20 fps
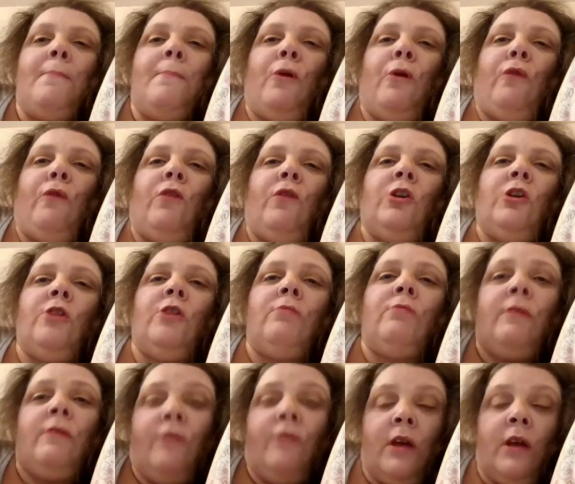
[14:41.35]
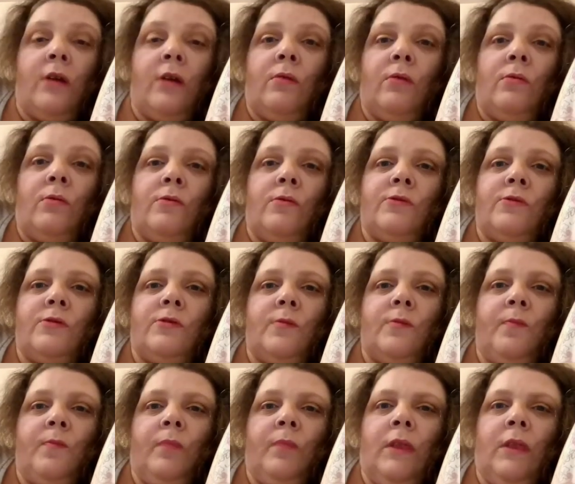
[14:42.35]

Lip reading: But if you do reviews,